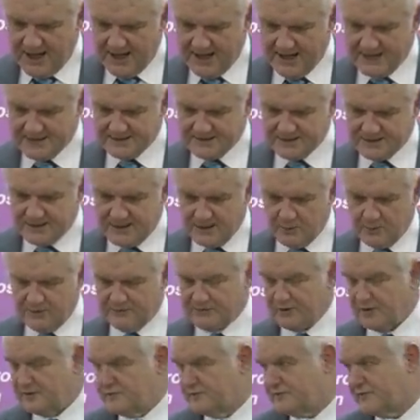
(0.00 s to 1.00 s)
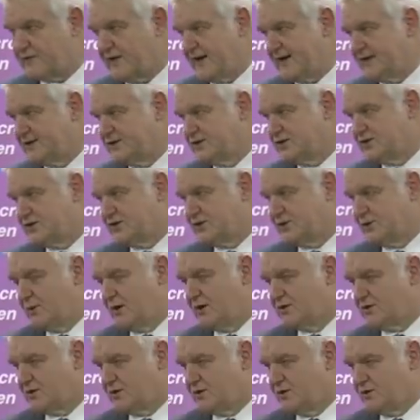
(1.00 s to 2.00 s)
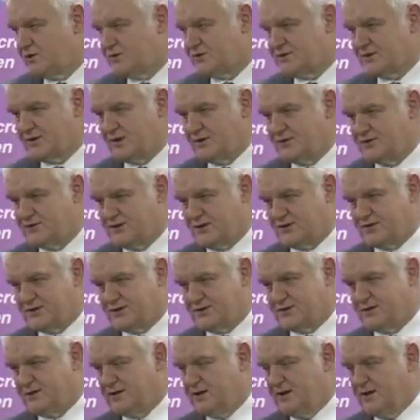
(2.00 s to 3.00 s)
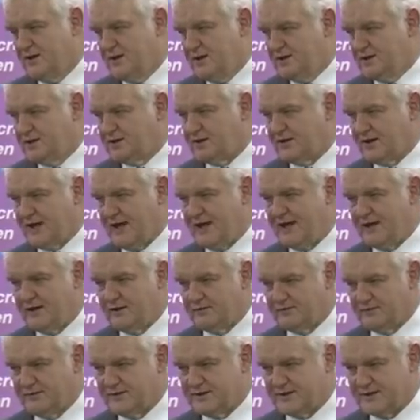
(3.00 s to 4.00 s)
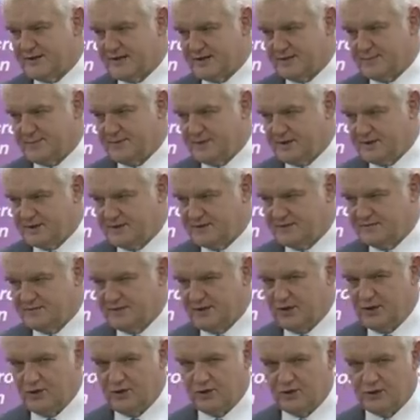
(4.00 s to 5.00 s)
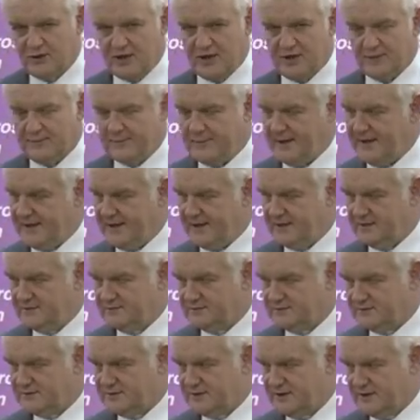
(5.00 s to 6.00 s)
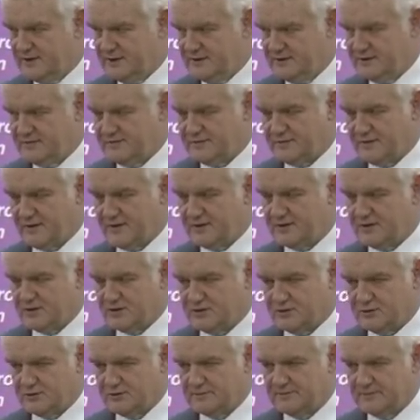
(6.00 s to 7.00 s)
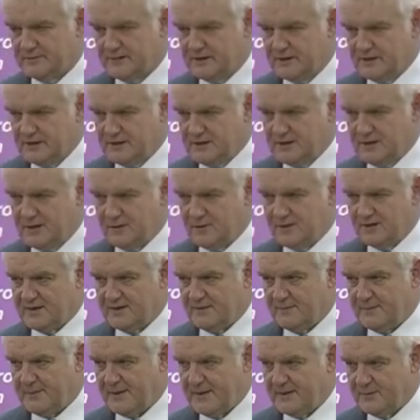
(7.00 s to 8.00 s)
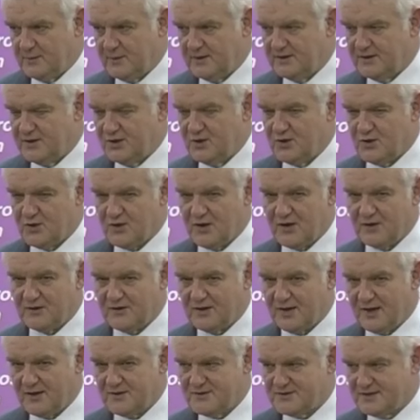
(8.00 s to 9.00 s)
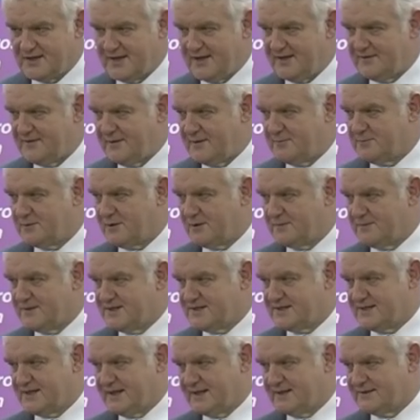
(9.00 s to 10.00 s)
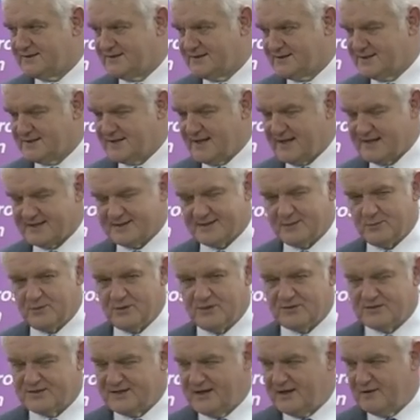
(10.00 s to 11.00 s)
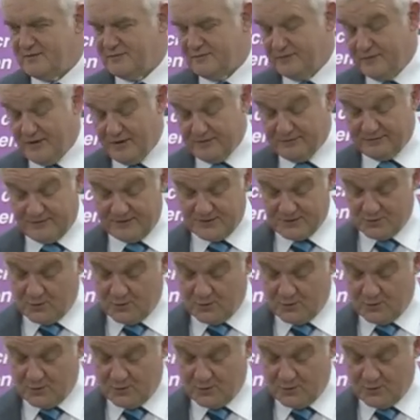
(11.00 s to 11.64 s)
And we've got the French, who also just got ahead of us. That's because of the euro-pound differential, and when the euro goes down, they'll probably sink to sixth and we'll take fifth.